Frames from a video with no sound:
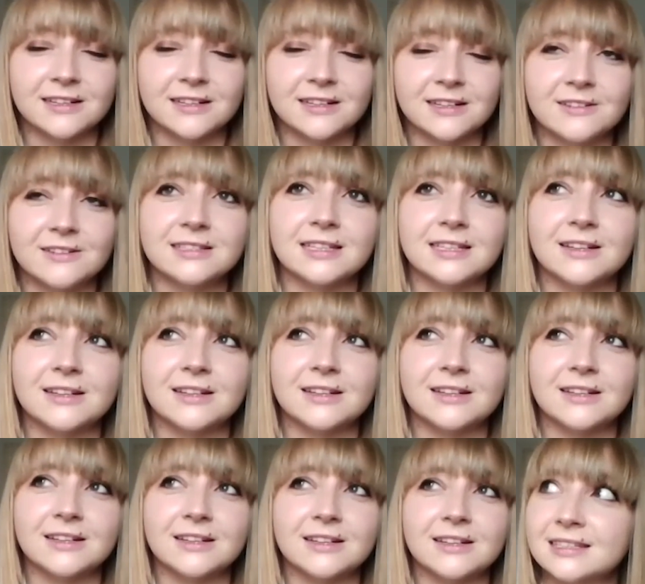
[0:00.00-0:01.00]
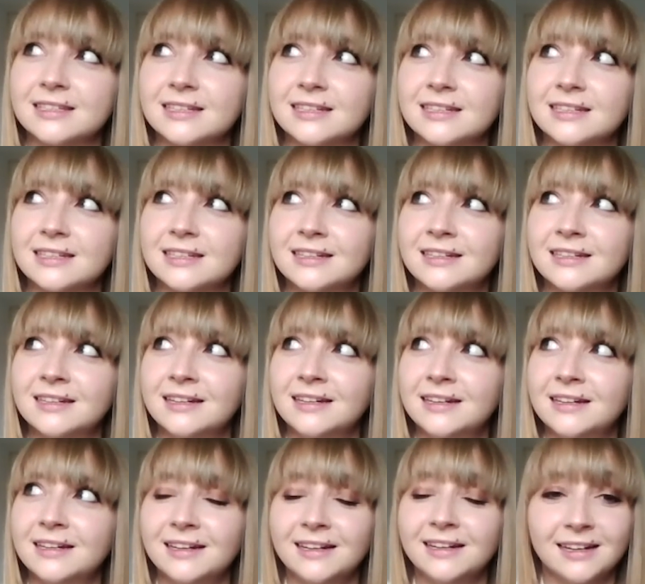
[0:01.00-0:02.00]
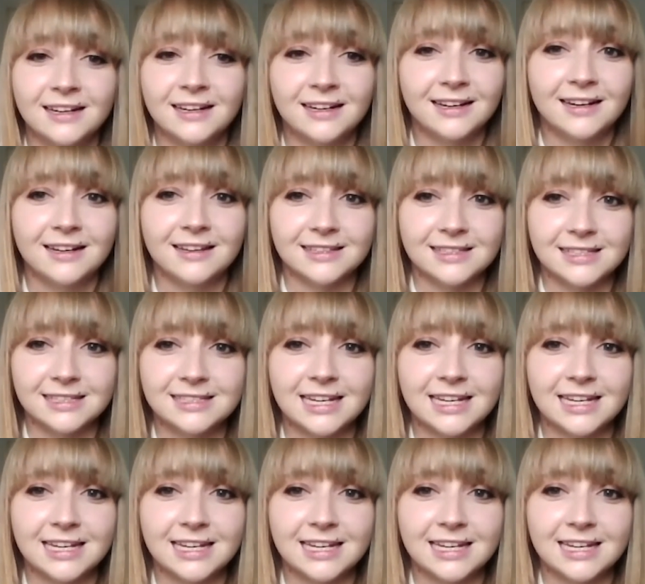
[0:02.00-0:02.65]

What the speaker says: and I was like, right, this is